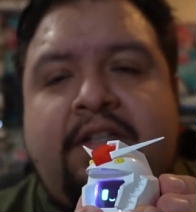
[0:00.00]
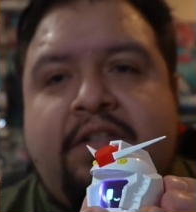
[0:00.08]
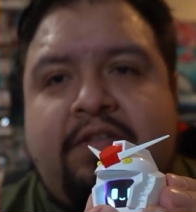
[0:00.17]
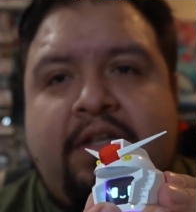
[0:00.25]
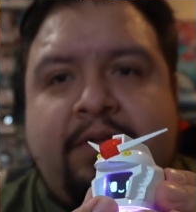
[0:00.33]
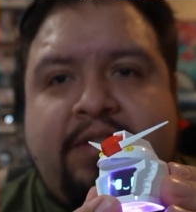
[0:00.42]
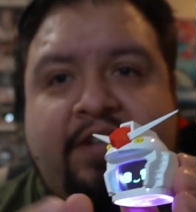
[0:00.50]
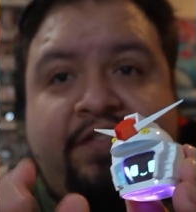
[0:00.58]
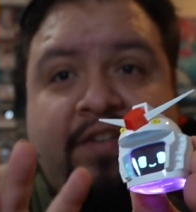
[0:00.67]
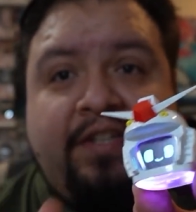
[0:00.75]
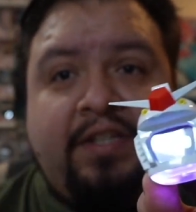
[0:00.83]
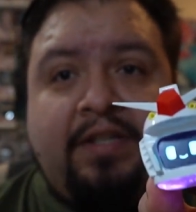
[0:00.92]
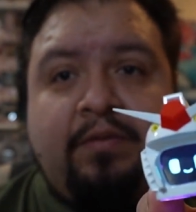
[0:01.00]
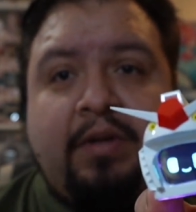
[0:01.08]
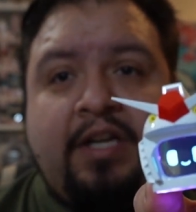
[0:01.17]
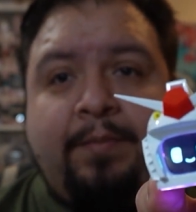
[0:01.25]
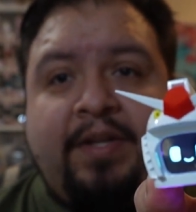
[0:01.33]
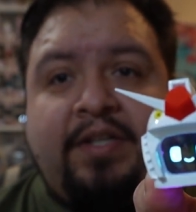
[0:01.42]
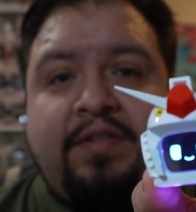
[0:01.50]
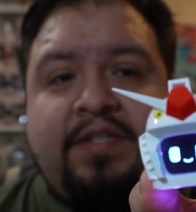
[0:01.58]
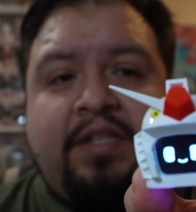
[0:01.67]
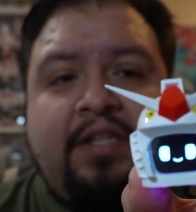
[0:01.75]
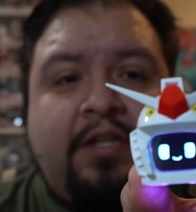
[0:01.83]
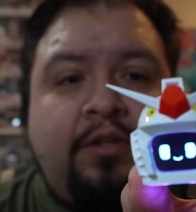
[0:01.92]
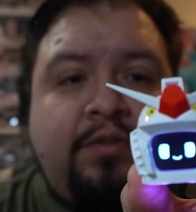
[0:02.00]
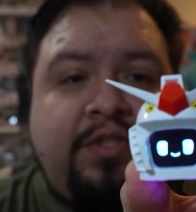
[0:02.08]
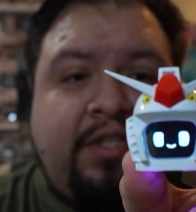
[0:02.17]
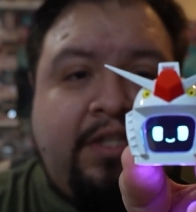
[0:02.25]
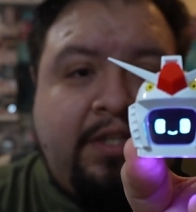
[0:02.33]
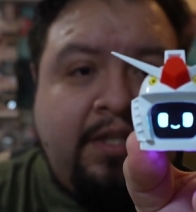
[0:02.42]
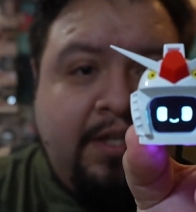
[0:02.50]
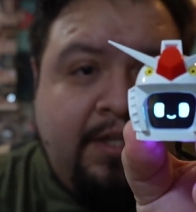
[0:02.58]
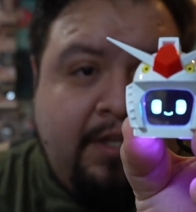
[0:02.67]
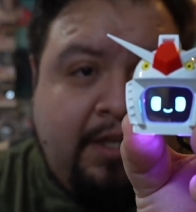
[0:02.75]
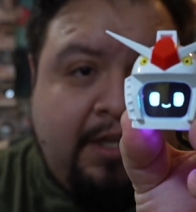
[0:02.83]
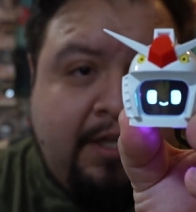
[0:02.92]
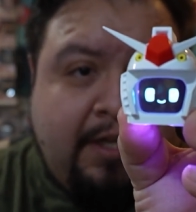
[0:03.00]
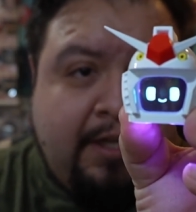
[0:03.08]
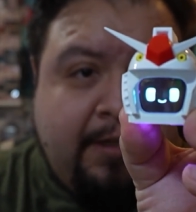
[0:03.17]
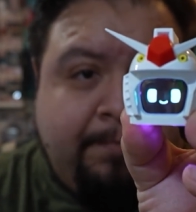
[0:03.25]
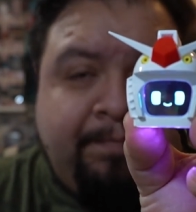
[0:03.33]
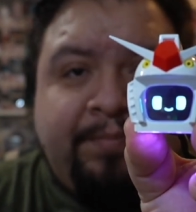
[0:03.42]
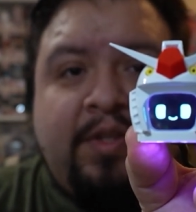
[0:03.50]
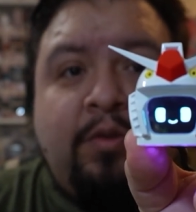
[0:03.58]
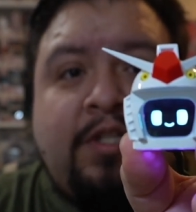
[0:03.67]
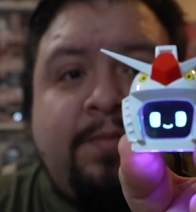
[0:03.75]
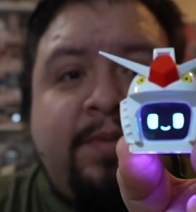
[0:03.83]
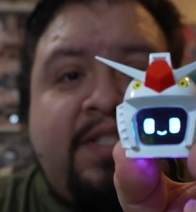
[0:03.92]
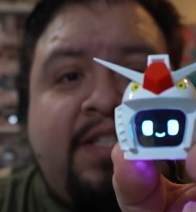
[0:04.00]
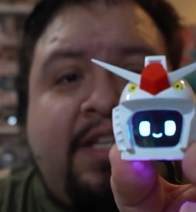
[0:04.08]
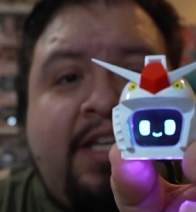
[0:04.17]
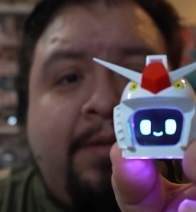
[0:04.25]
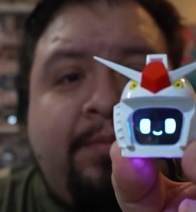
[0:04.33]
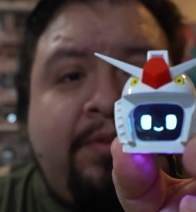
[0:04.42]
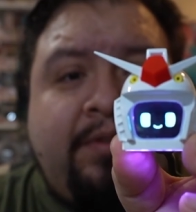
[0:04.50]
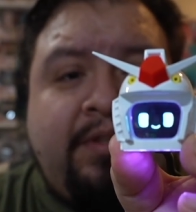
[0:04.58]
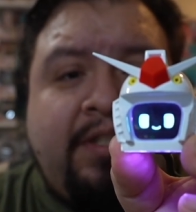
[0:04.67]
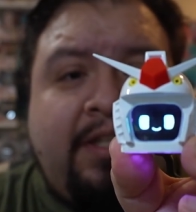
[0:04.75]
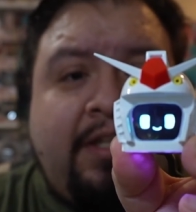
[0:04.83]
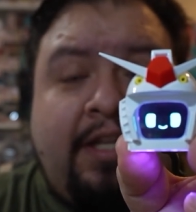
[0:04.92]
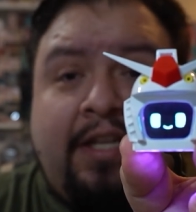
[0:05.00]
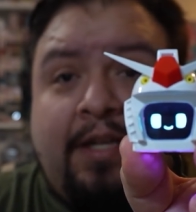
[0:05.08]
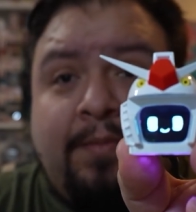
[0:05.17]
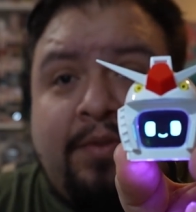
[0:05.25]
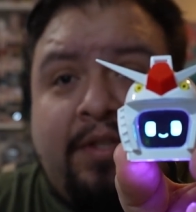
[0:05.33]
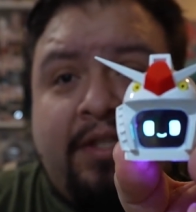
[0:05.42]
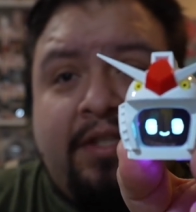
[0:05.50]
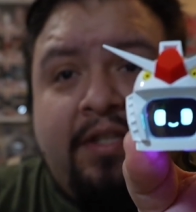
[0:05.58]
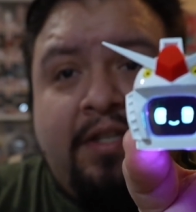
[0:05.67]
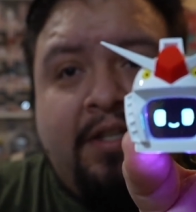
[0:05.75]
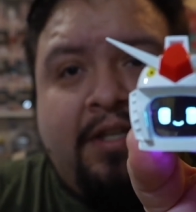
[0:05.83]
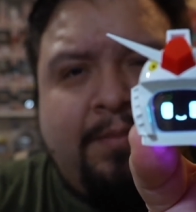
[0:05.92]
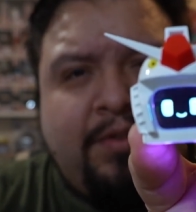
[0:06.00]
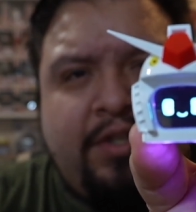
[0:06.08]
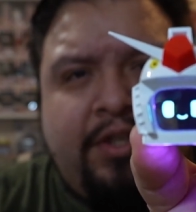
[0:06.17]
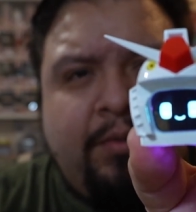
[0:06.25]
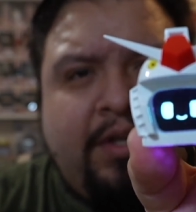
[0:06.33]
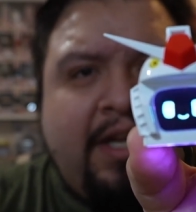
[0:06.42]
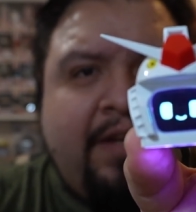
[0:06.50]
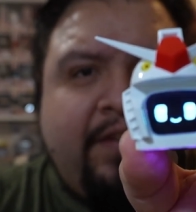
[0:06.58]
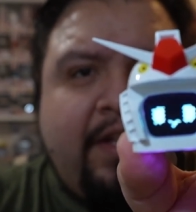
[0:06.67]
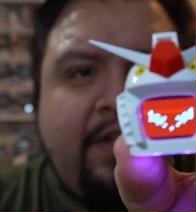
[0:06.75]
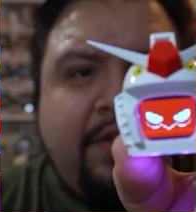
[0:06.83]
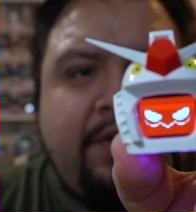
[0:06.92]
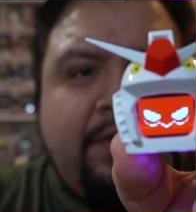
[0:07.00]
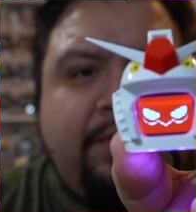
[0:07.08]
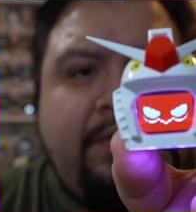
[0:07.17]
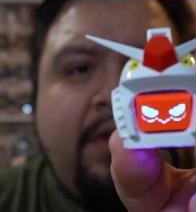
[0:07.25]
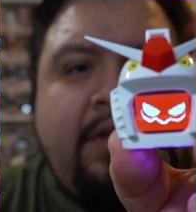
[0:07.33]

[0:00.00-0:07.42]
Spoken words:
So I would definitely recommend using the OG USB-C cable that it comes with. I'm sure you wouldn't have that issue.